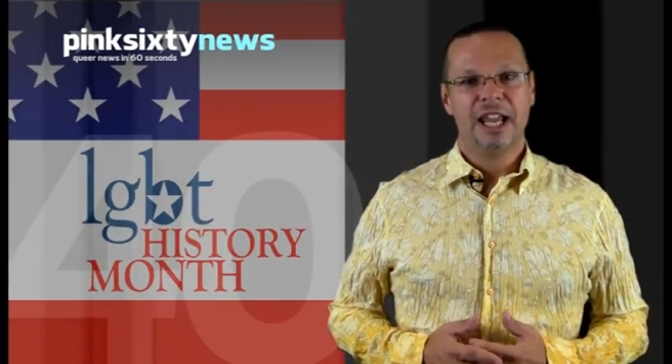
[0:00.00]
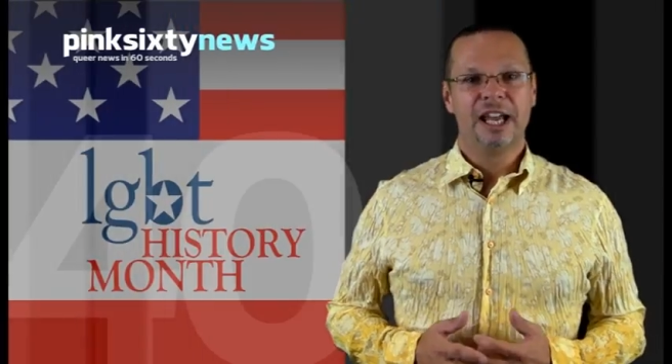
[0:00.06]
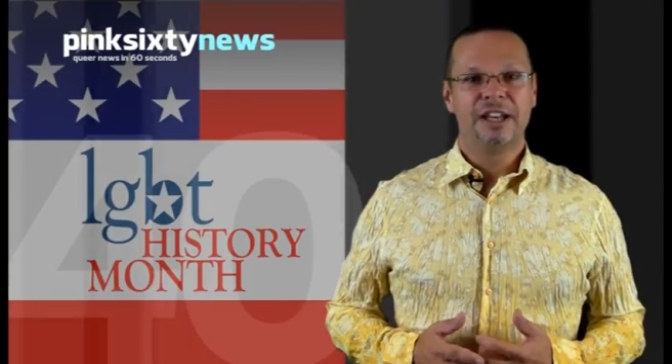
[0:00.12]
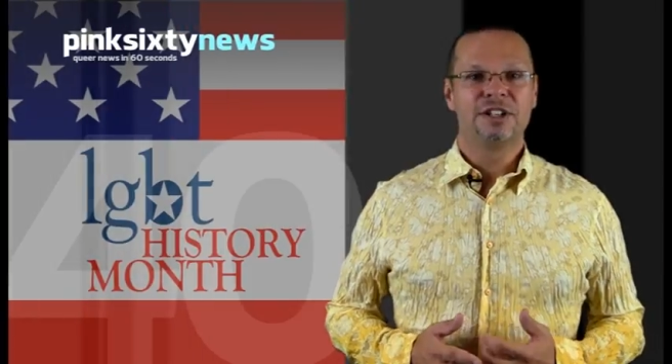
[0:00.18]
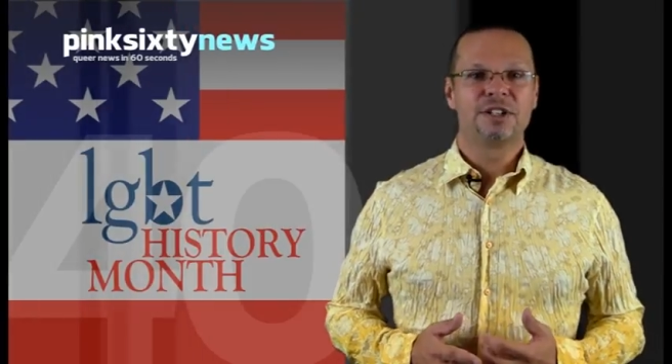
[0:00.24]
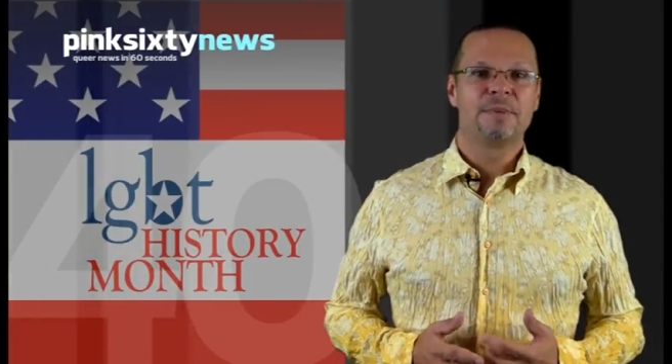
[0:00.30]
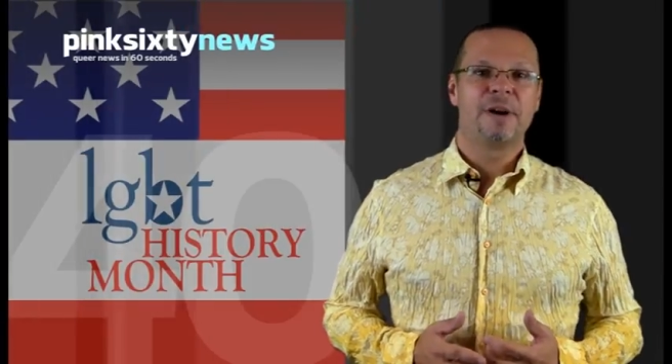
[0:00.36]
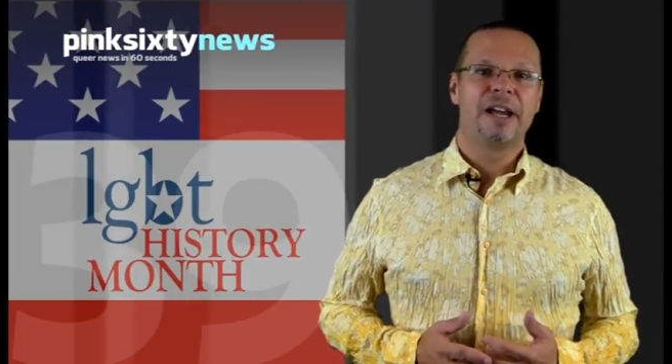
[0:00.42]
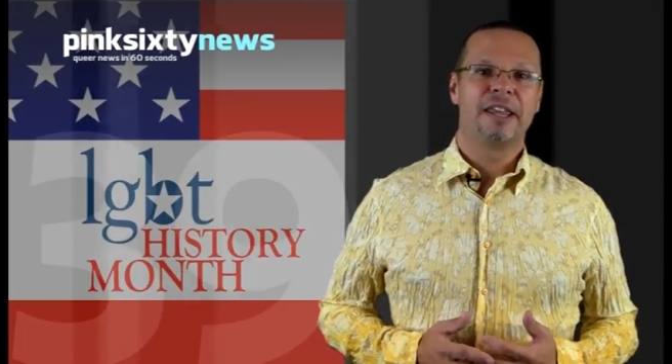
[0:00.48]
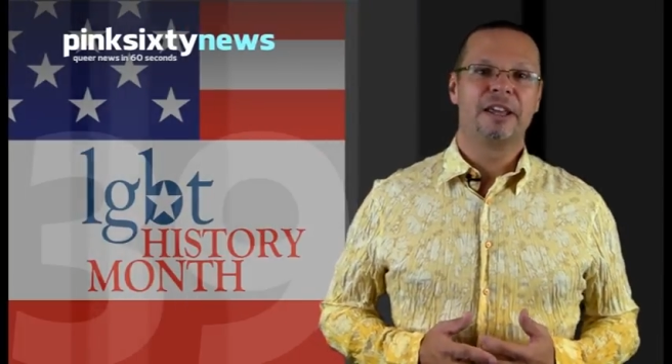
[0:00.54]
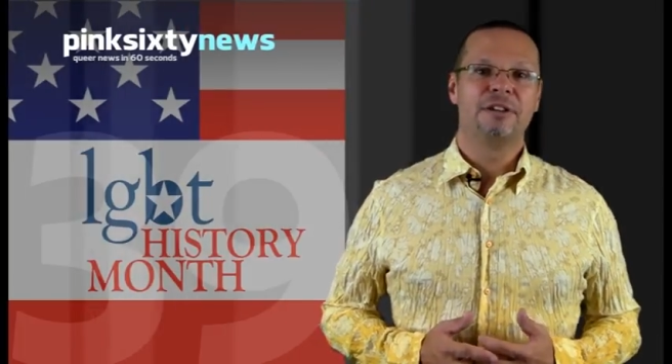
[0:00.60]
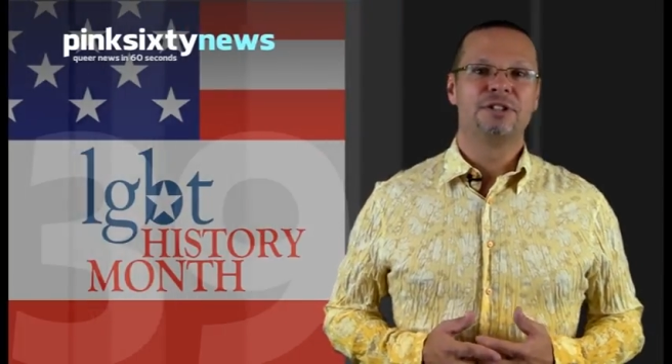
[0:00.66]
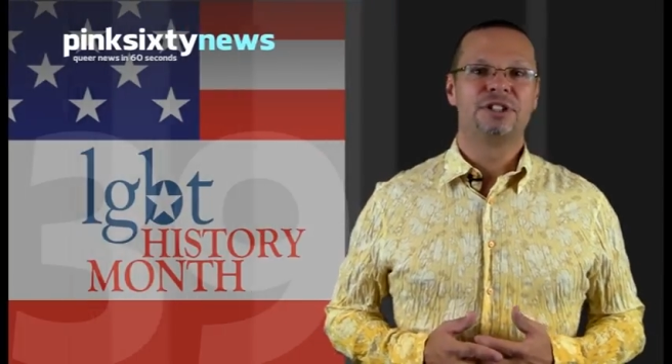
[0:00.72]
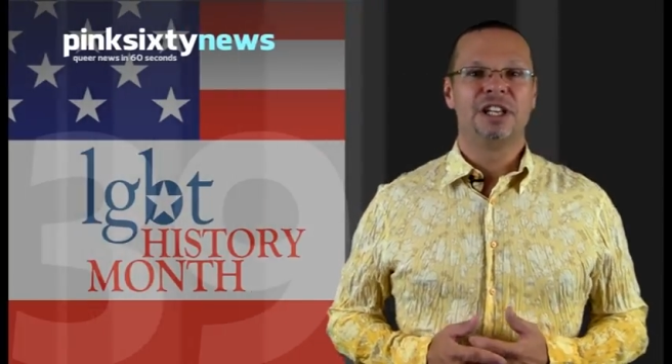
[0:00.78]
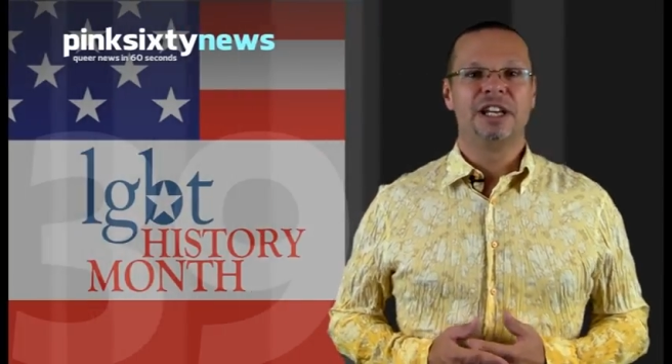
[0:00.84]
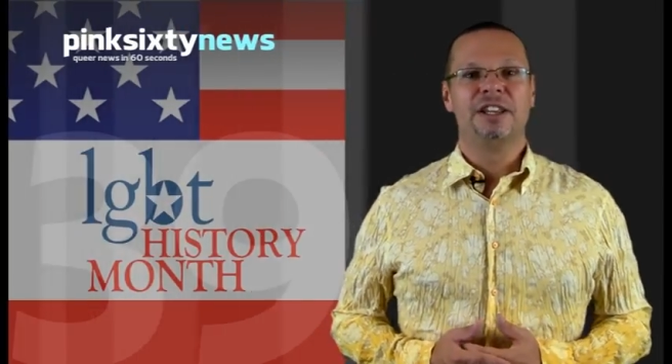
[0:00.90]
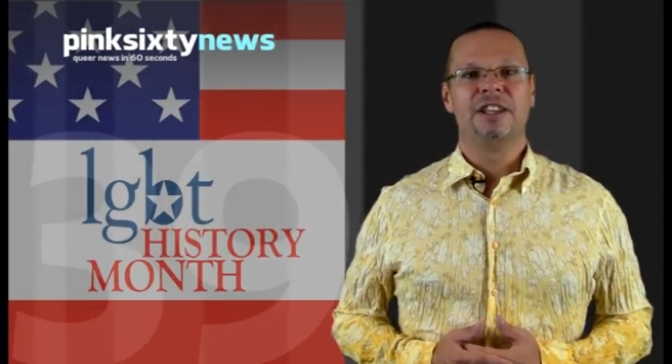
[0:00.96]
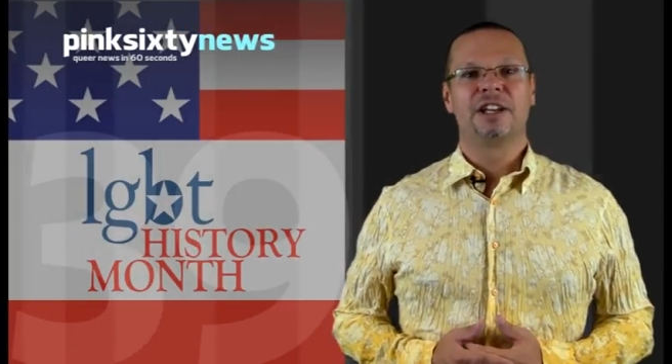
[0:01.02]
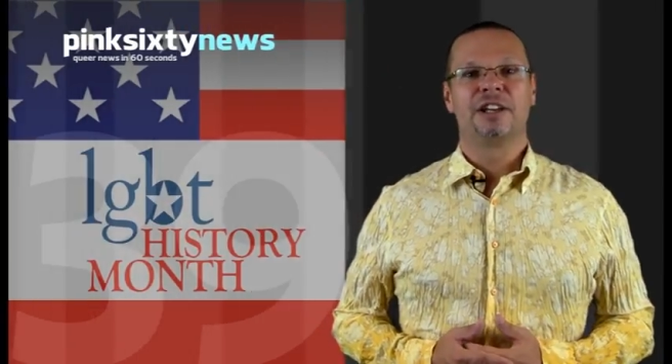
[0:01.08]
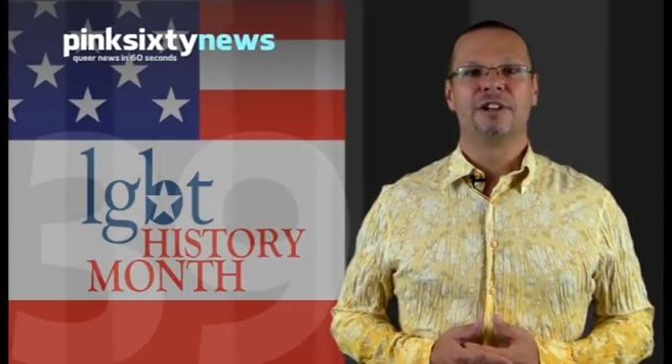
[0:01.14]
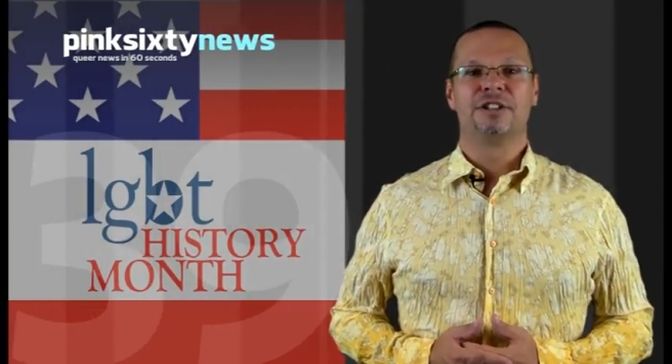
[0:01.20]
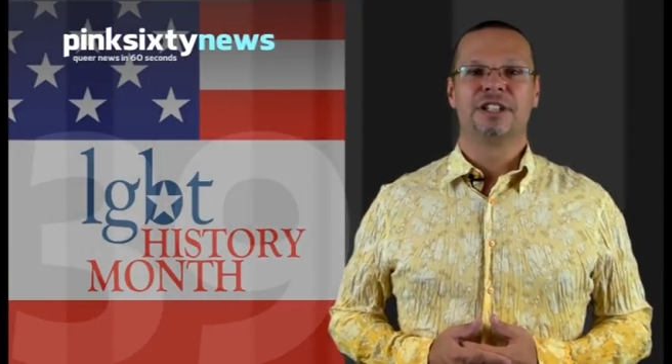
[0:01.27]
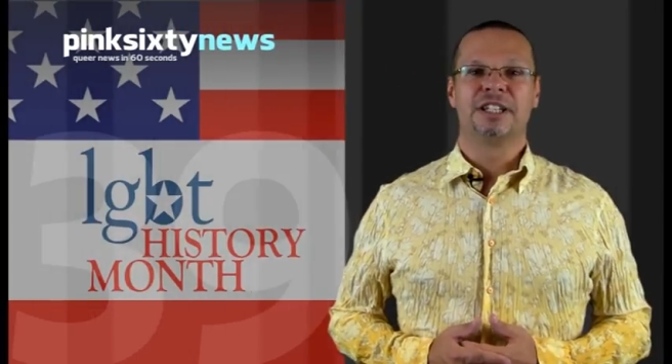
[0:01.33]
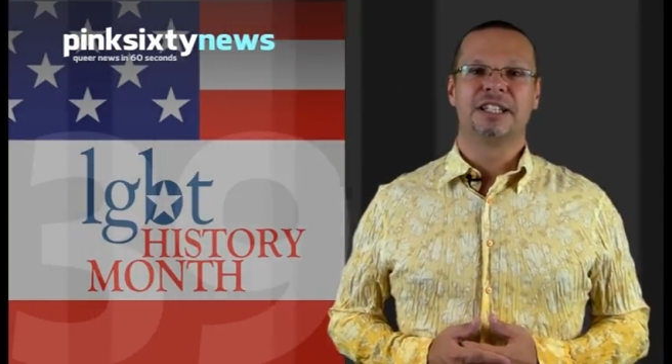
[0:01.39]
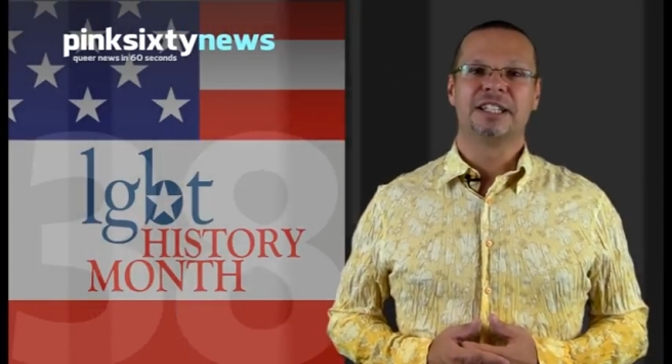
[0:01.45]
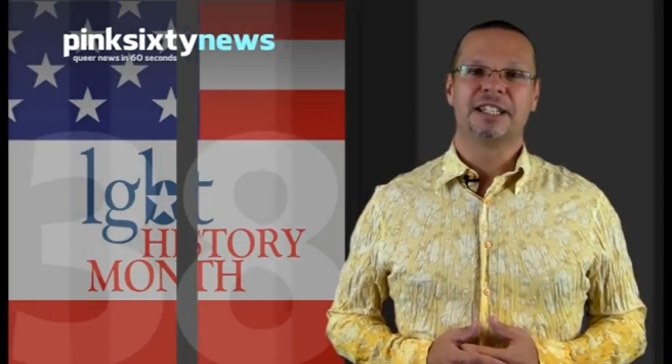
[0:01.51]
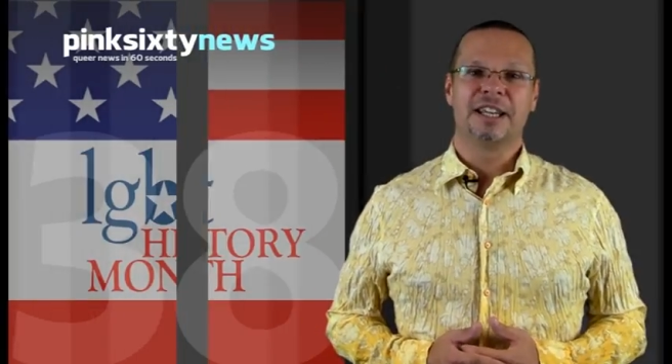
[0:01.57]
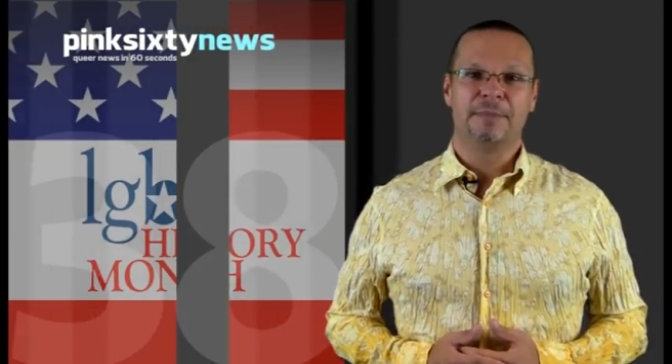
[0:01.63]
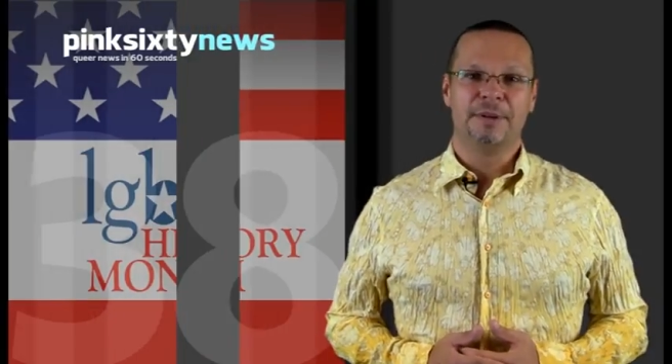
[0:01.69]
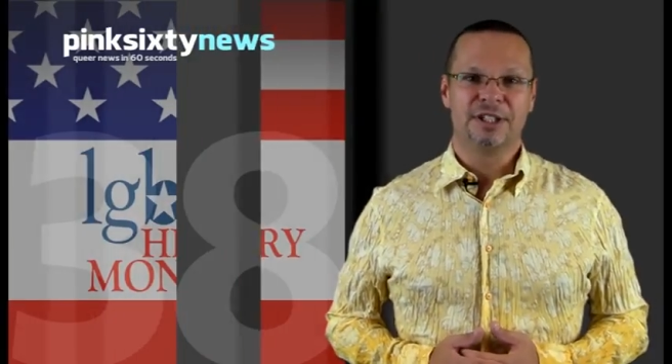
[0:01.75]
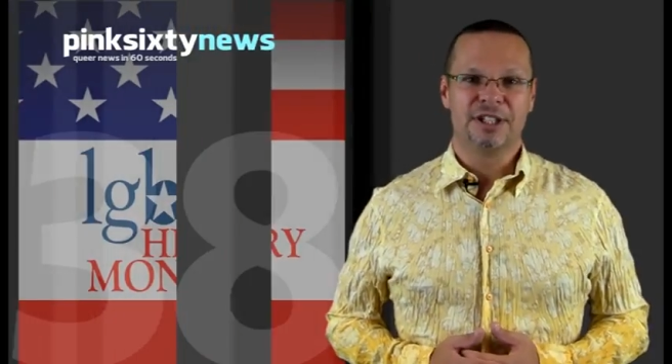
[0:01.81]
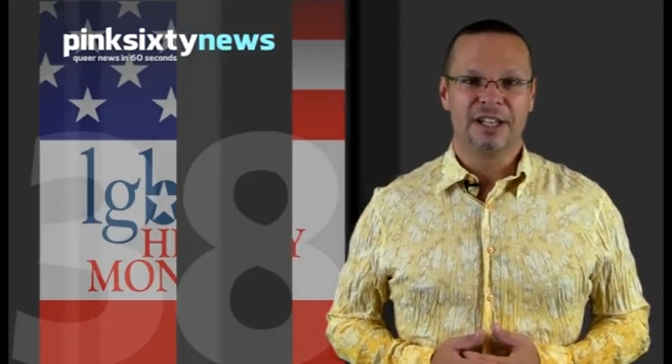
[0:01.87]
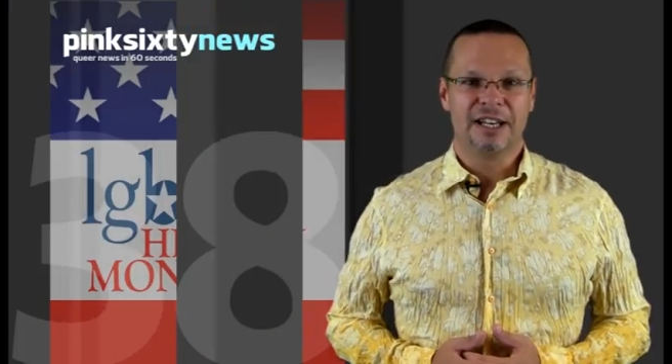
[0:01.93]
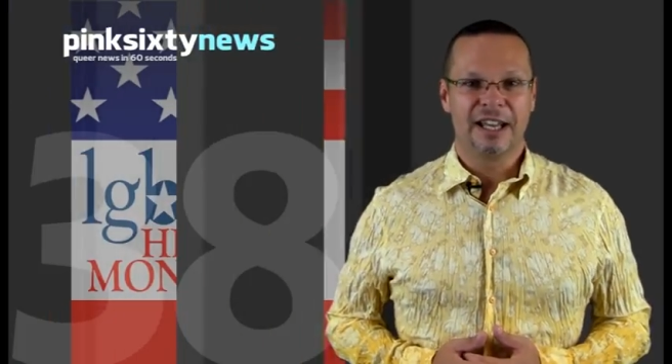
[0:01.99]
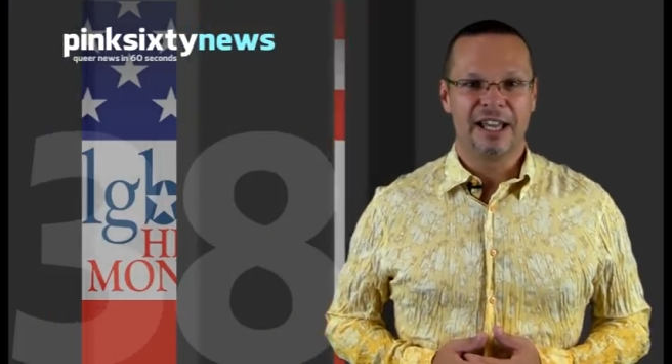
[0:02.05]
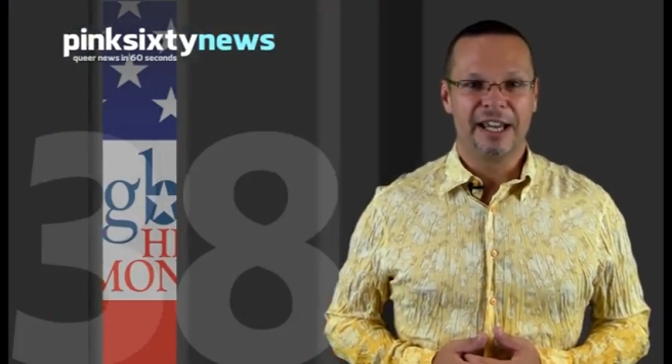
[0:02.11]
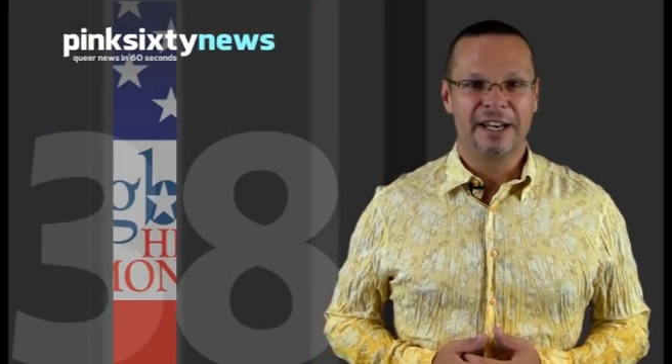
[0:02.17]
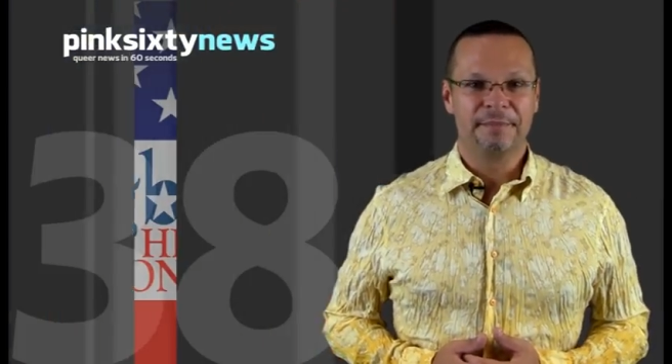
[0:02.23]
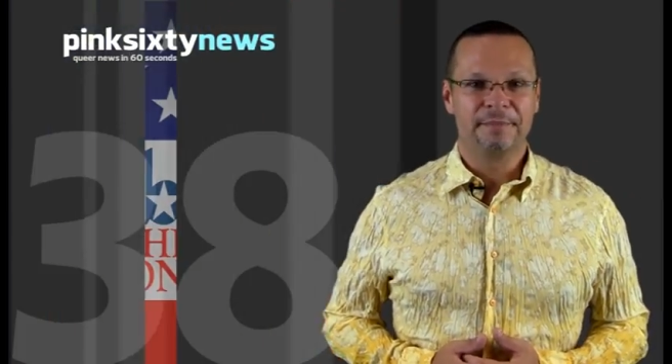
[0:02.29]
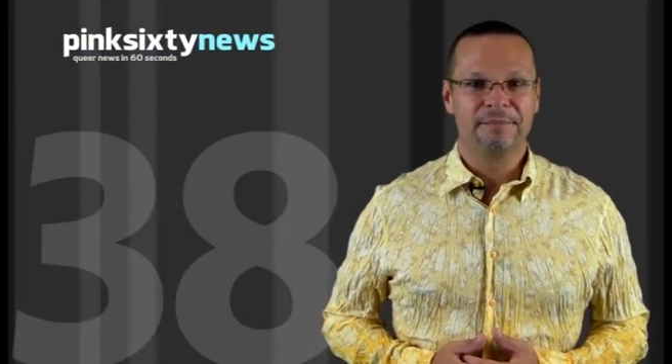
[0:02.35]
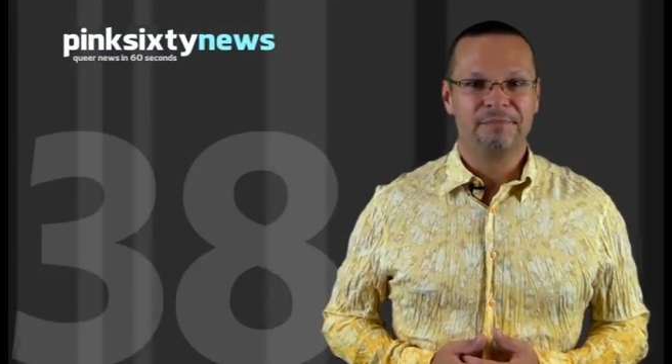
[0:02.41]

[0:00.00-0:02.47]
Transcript: and inspire those still in the closet to step into the light.